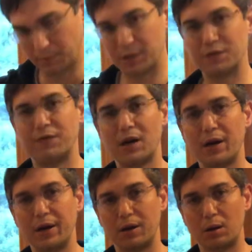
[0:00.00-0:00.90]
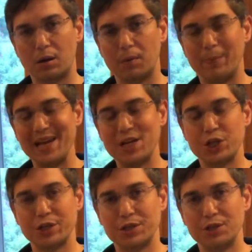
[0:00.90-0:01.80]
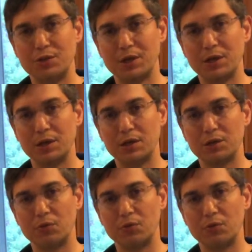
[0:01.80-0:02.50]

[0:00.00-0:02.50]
But it's very herbaceous, and you can